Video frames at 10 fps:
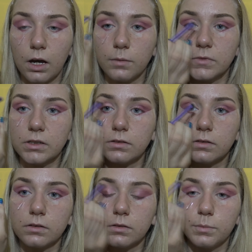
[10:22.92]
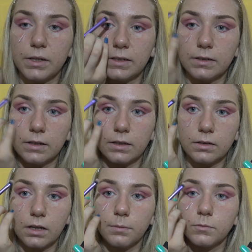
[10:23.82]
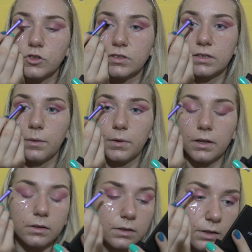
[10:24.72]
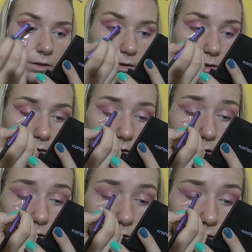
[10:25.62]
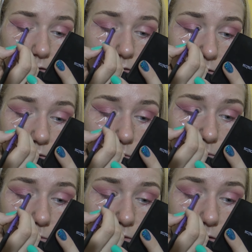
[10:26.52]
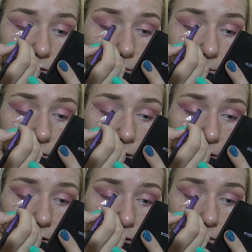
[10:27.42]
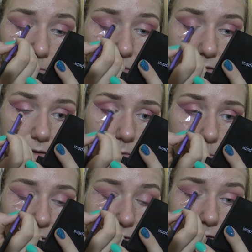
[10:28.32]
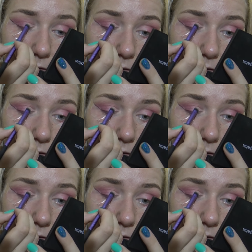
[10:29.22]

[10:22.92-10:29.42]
I'm not blending it, I'm just tapping it in. So basically pat it